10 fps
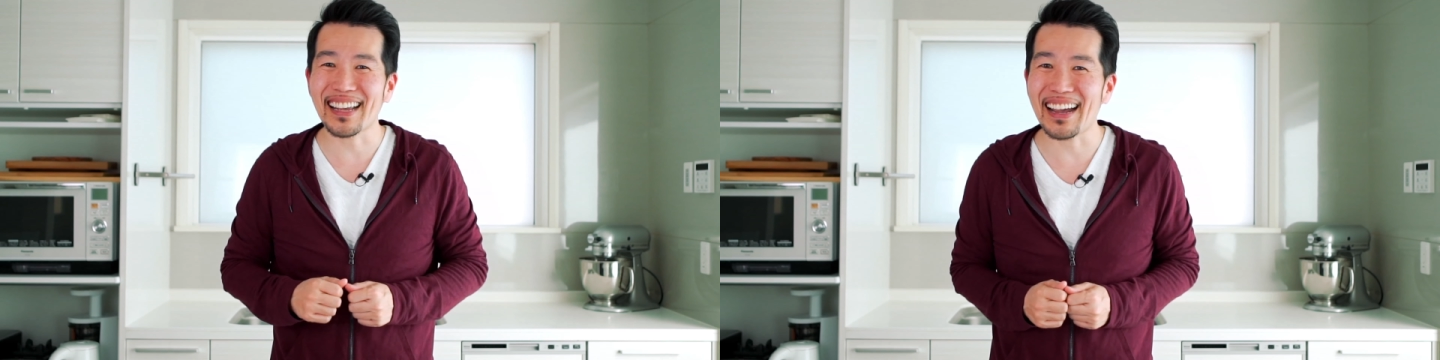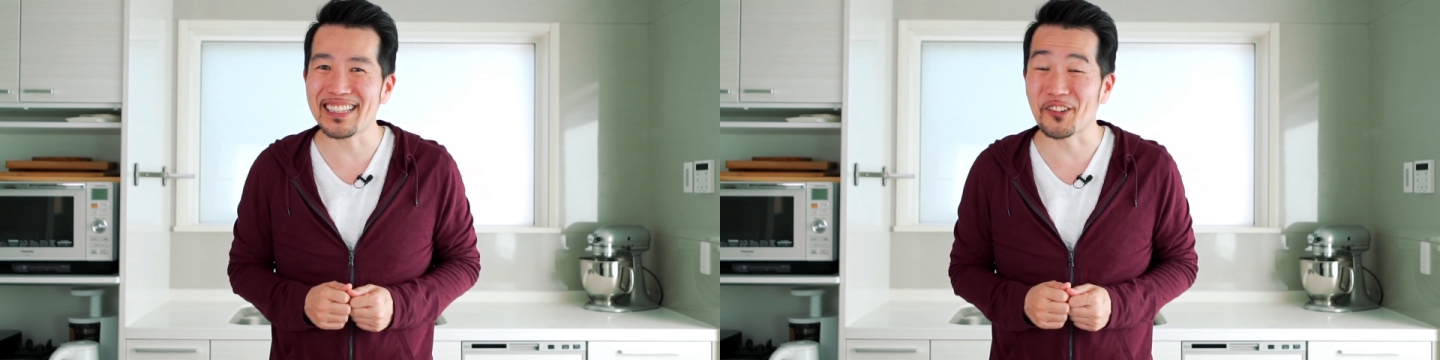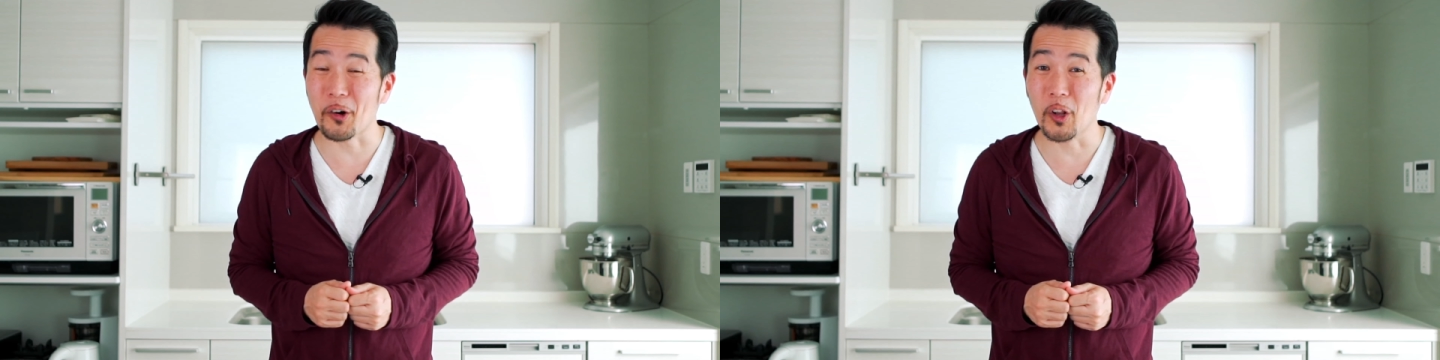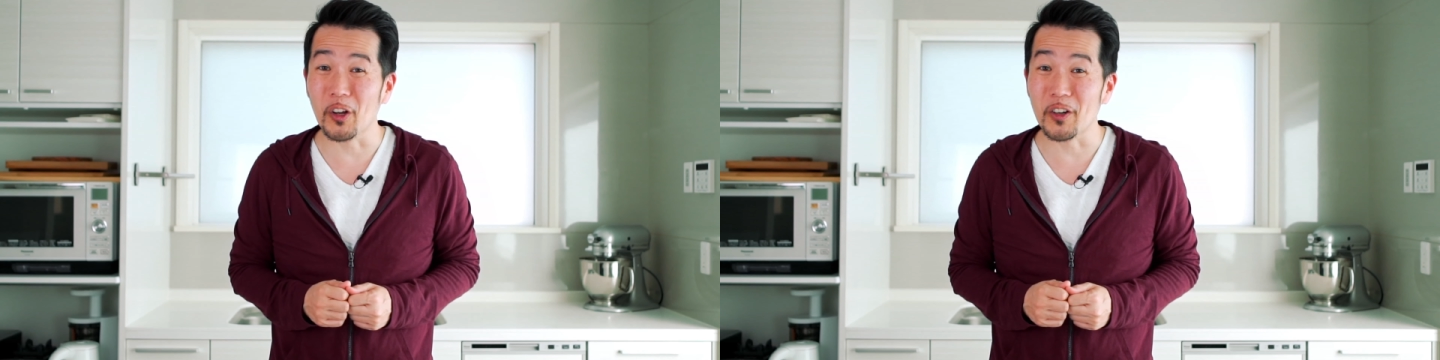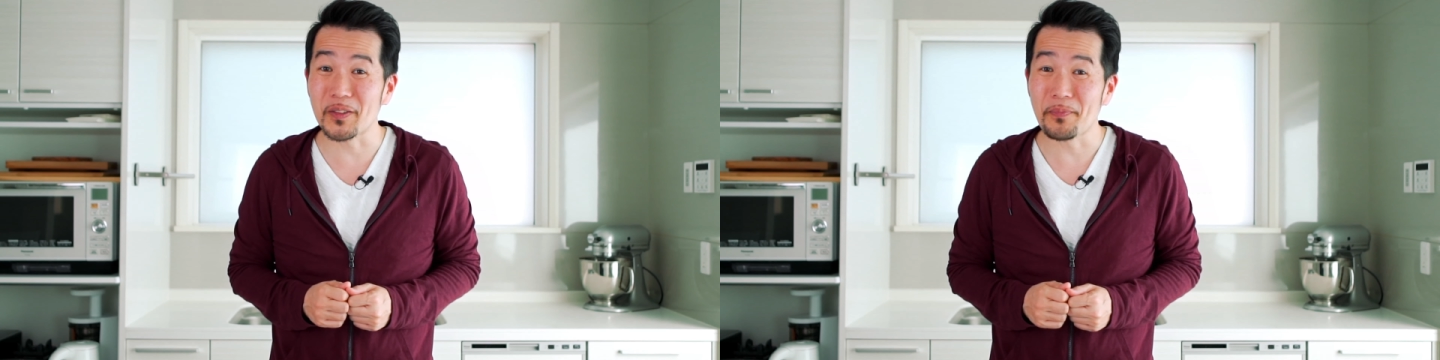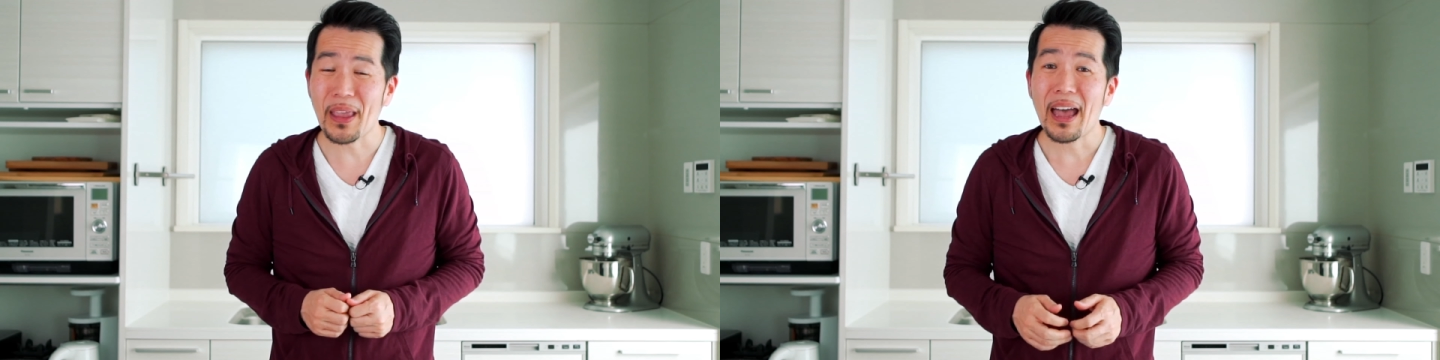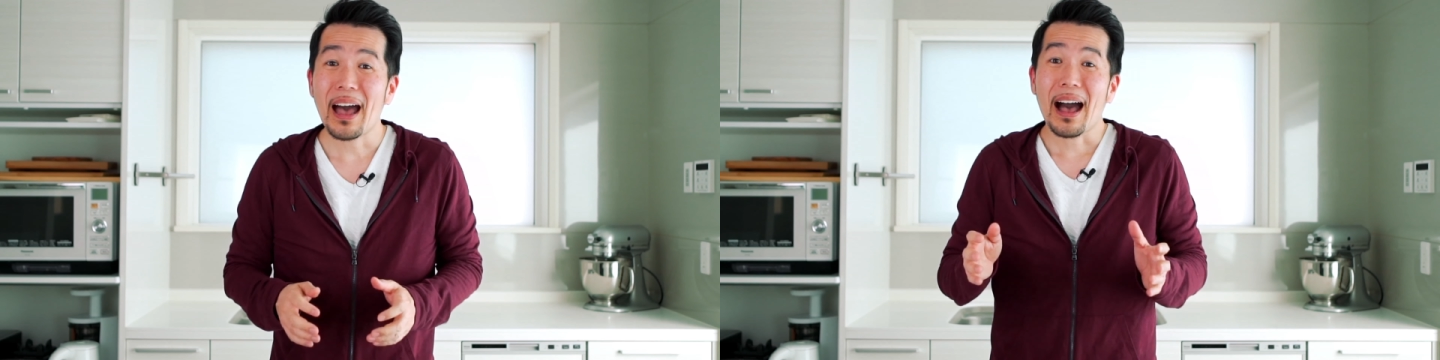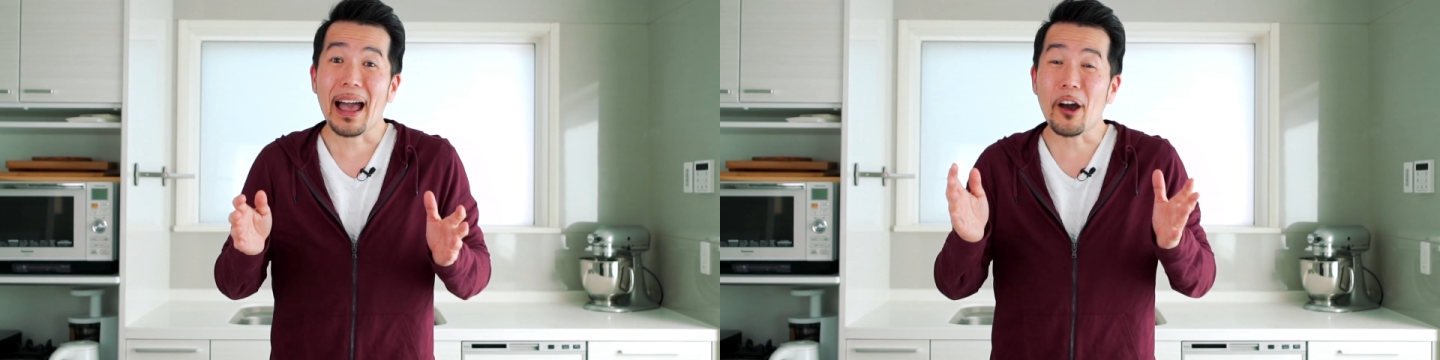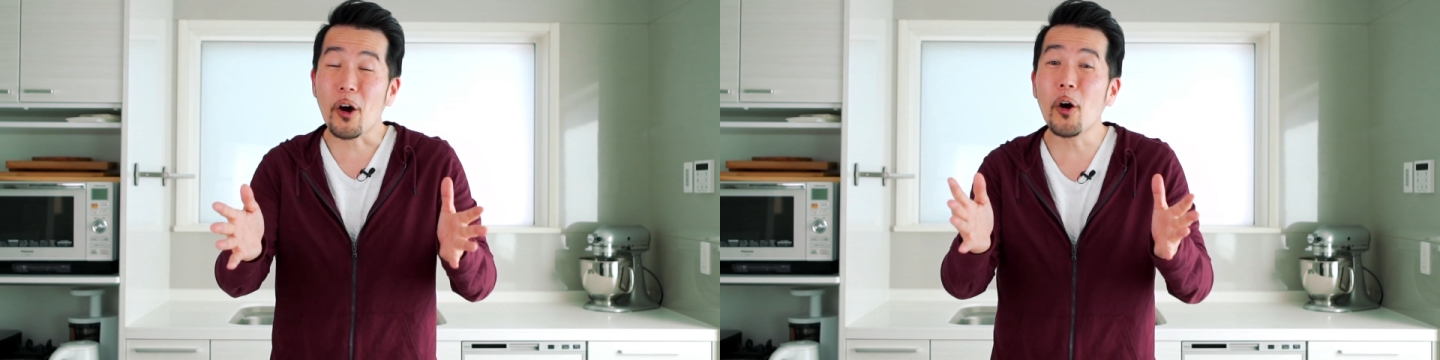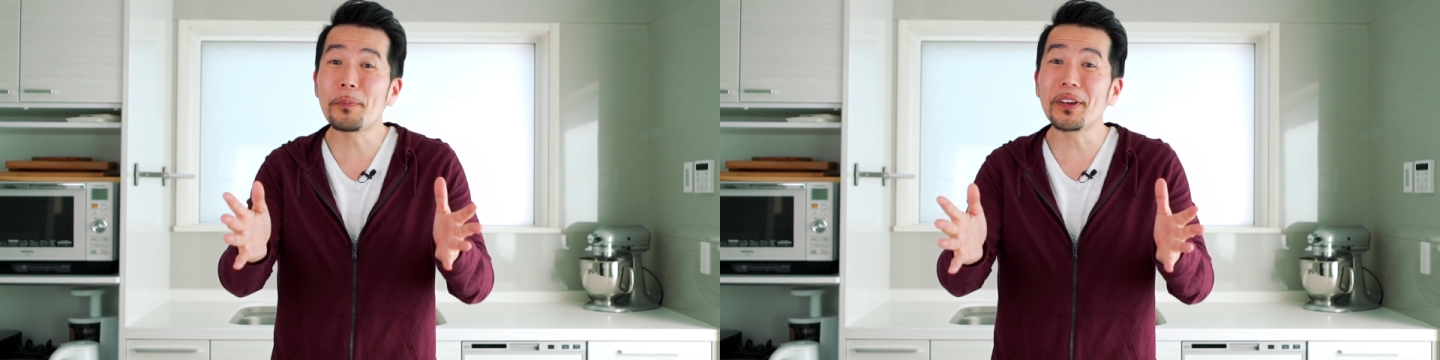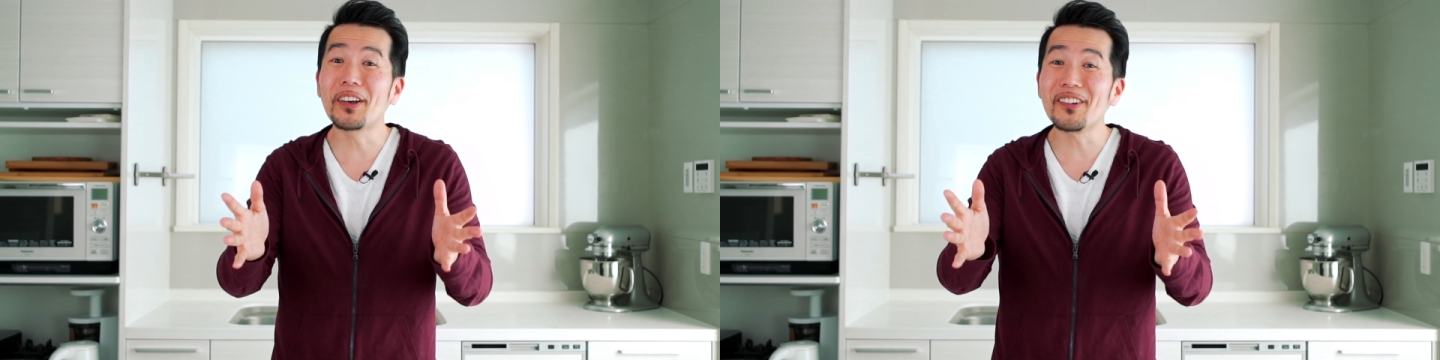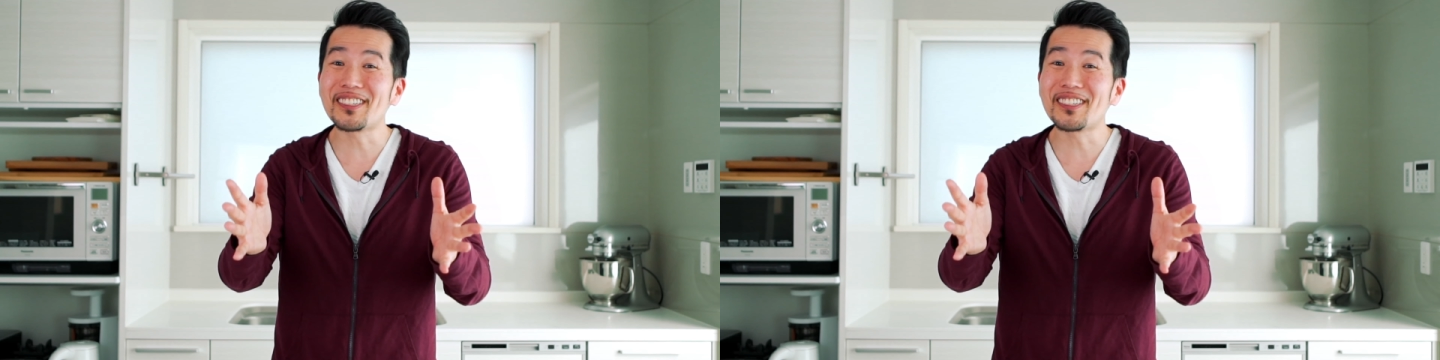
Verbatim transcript: side-scrollers, I hope you'll go